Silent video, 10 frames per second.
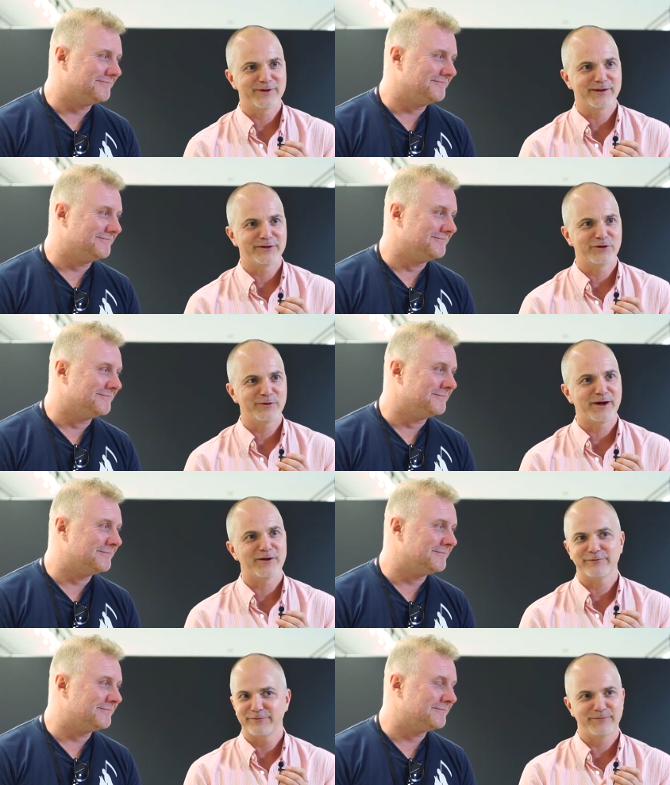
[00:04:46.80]
Speaker 1: It's not
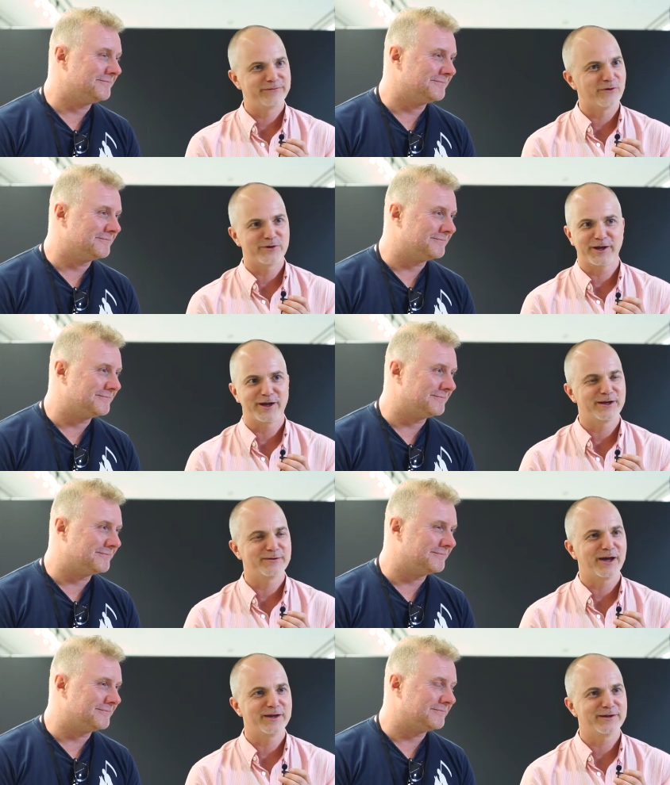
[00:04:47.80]
about 4K,
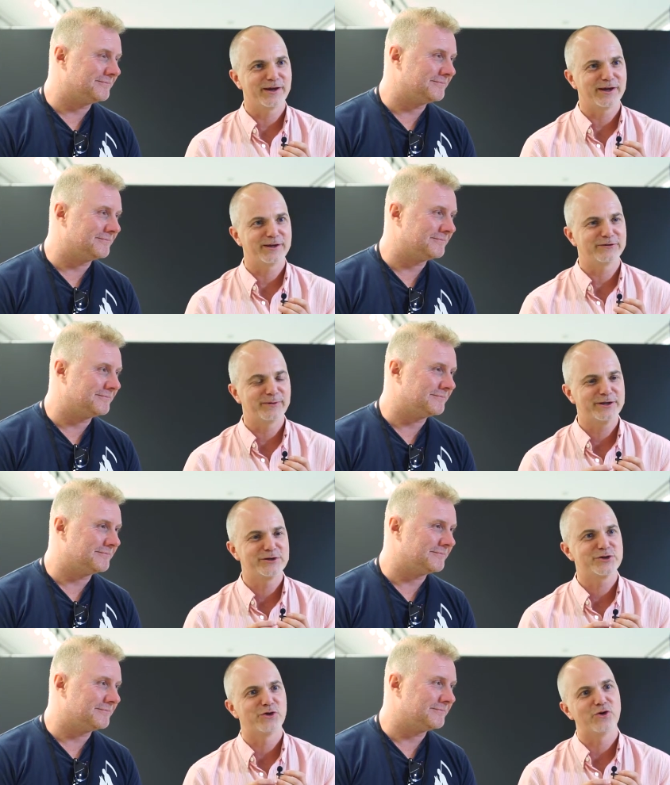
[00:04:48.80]
8K. It's making
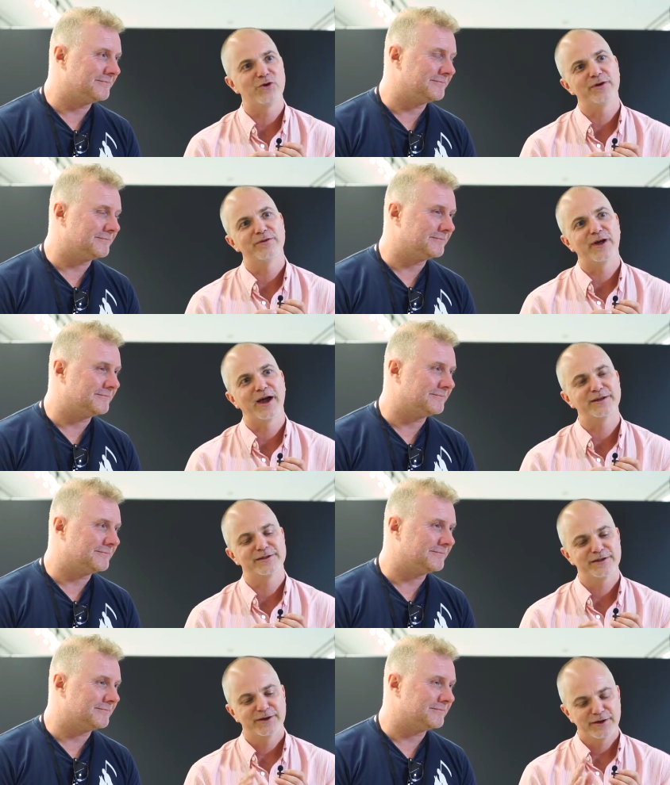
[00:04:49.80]
sure that
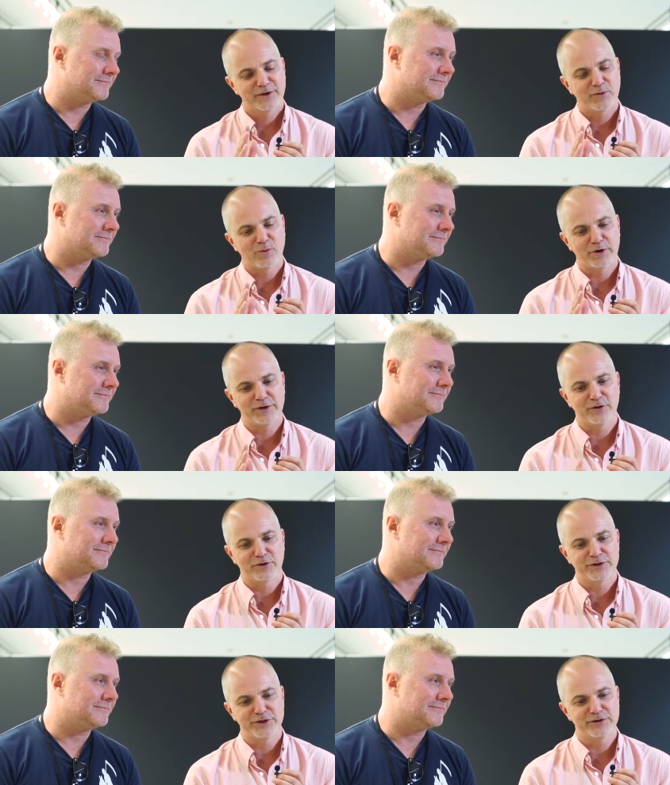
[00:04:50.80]
what
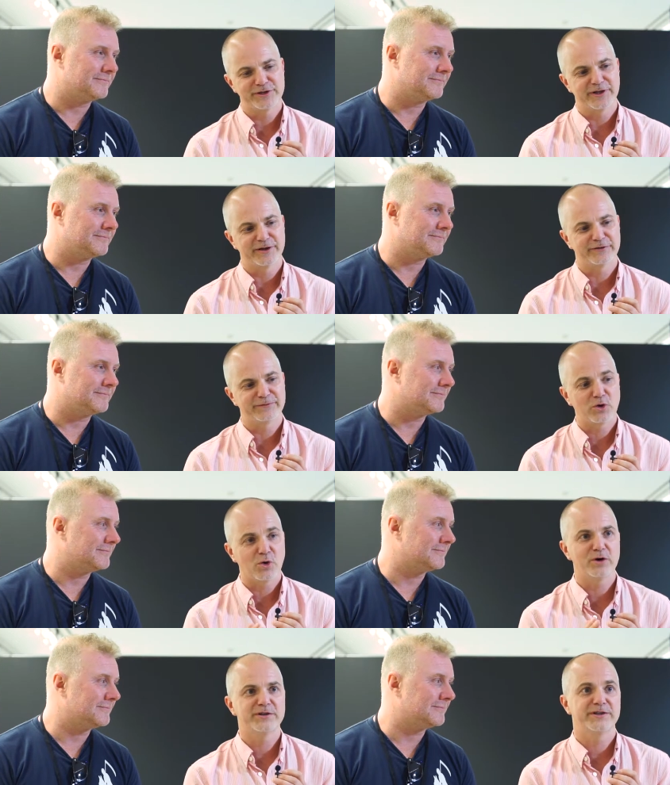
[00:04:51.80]
you're shooting is for
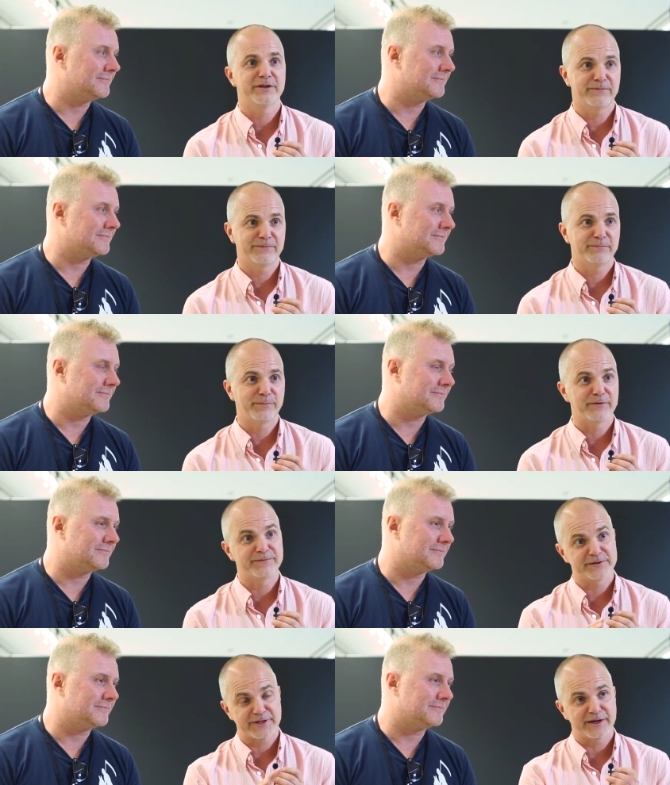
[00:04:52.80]
quality of both
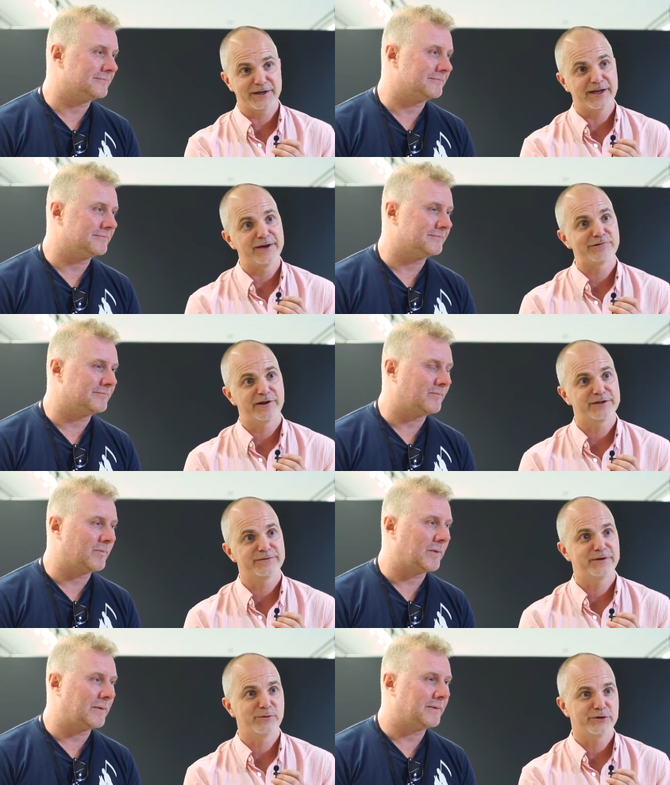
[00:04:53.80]
technically and
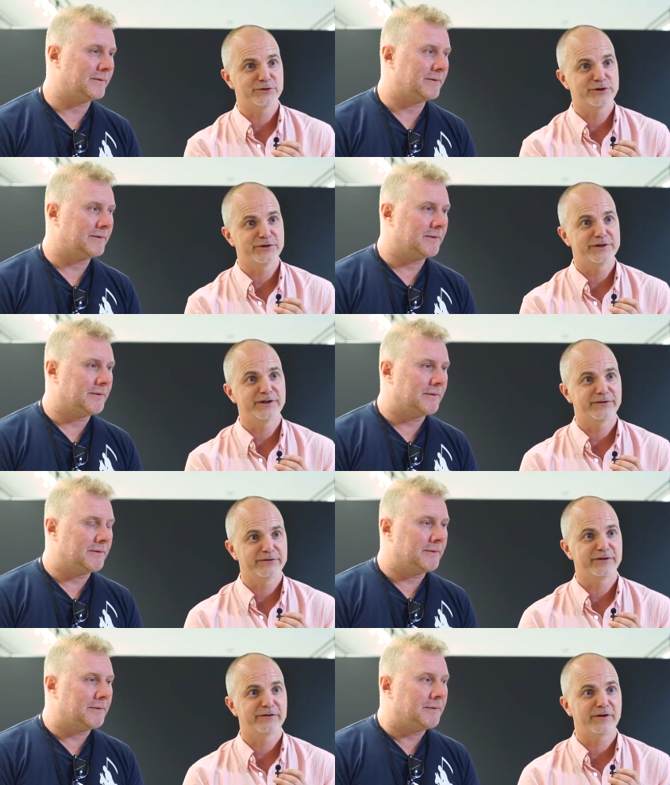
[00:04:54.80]
creatively what you're shooting
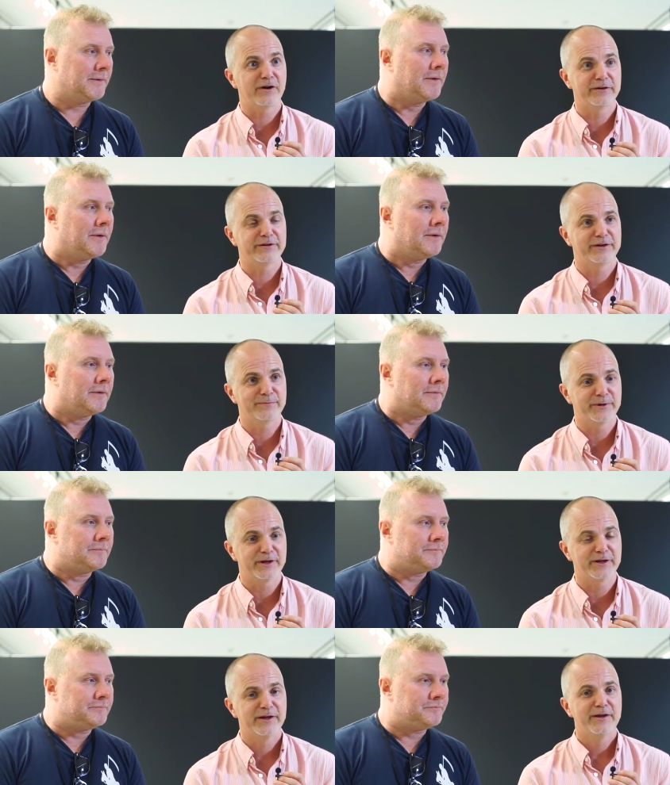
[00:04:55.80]
is as high as it can
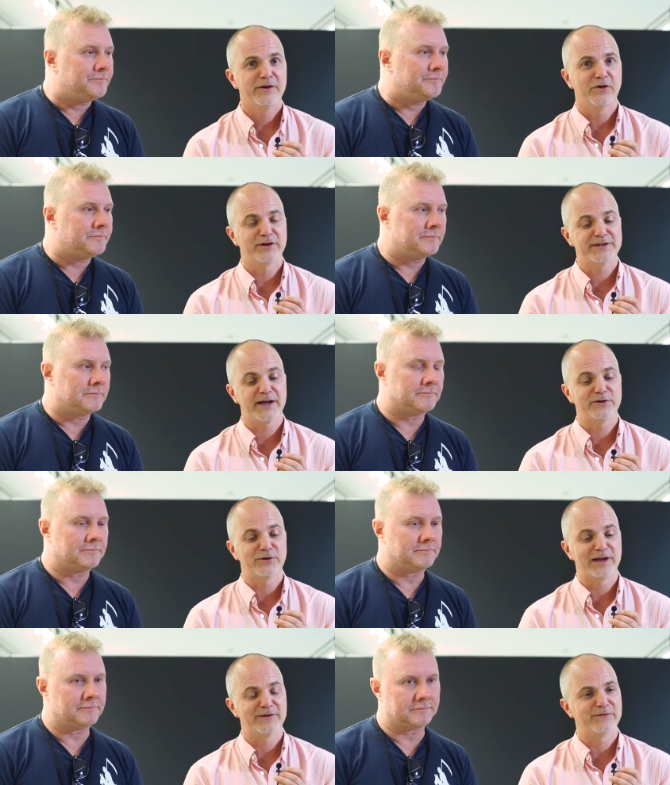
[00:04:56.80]
be. On a technical
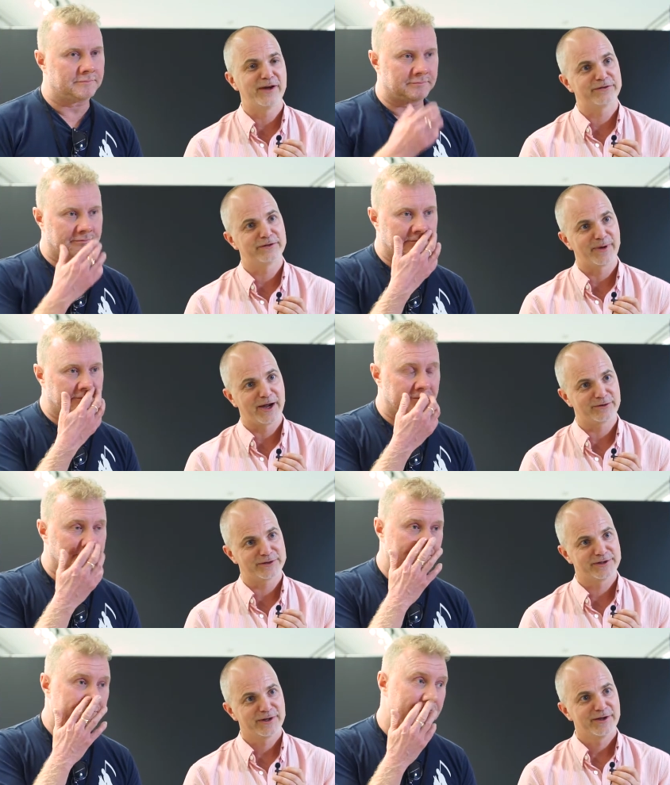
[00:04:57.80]
level, that's
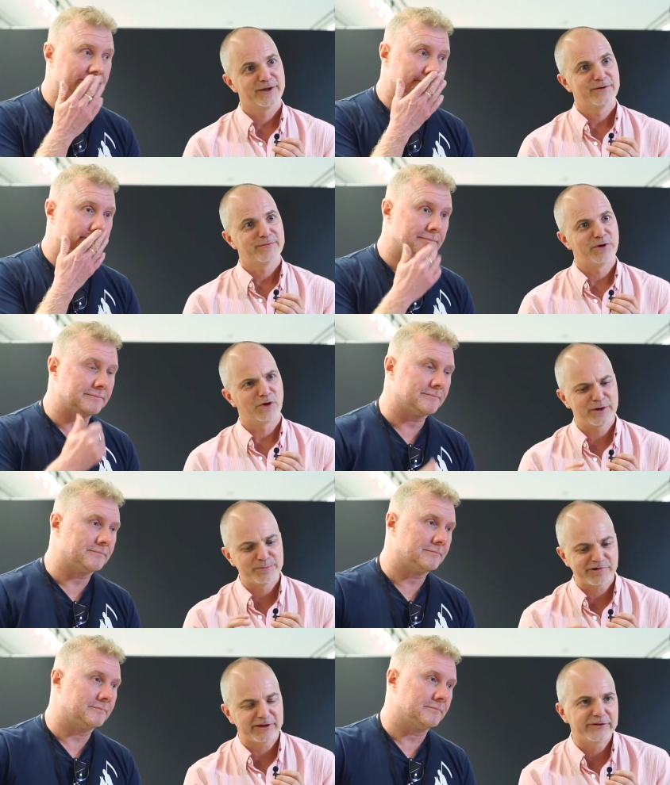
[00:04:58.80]
about not
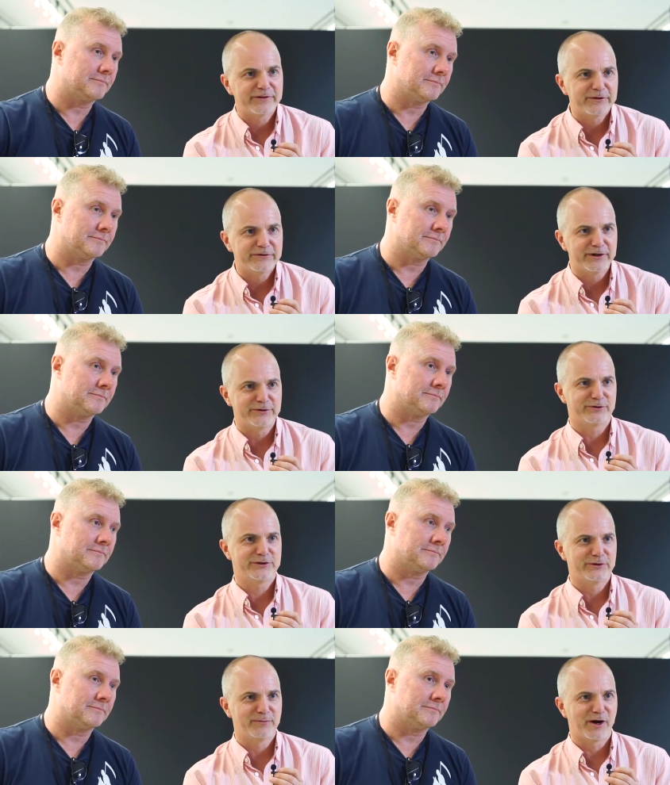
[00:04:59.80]
compressing the signal
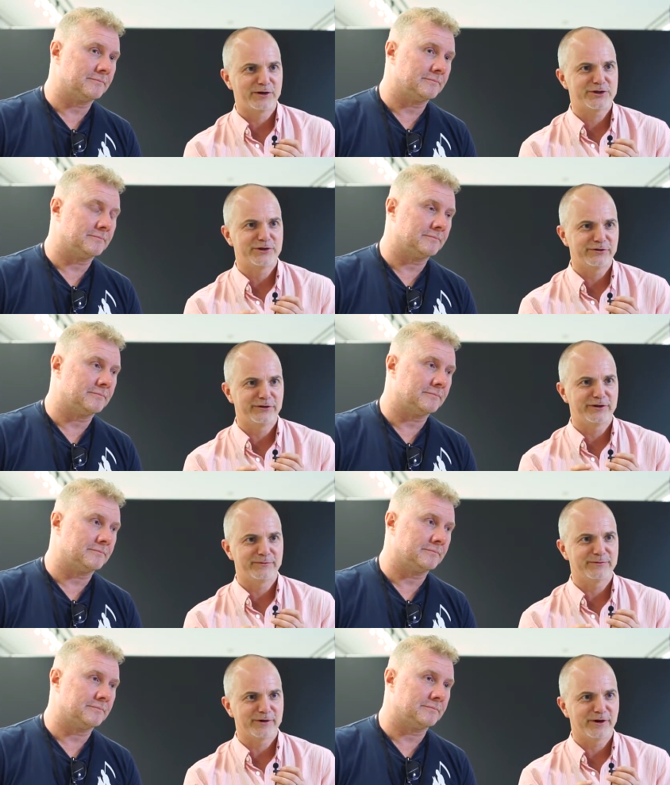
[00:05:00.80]
too much,
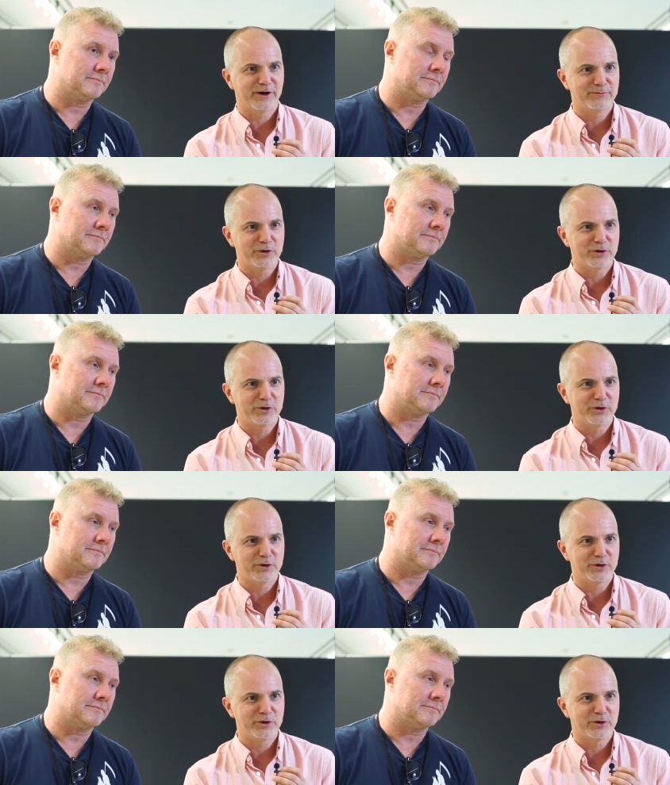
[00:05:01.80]
using um,